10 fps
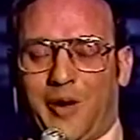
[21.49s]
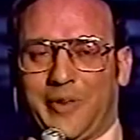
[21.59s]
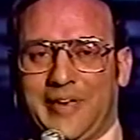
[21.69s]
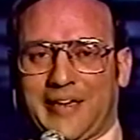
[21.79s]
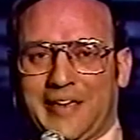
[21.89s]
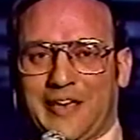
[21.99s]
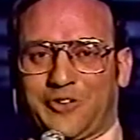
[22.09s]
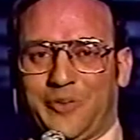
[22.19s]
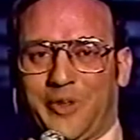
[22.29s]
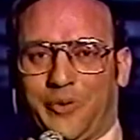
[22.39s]
with Nick
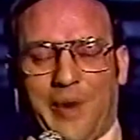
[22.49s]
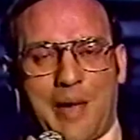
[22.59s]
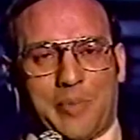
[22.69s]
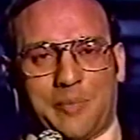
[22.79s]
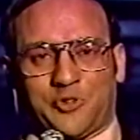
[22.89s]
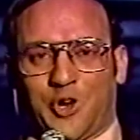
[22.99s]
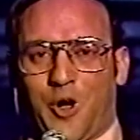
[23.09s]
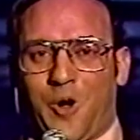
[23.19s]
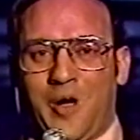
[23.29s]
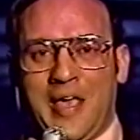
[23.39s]
Nickson with a wrap-up
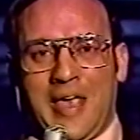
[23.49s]
show.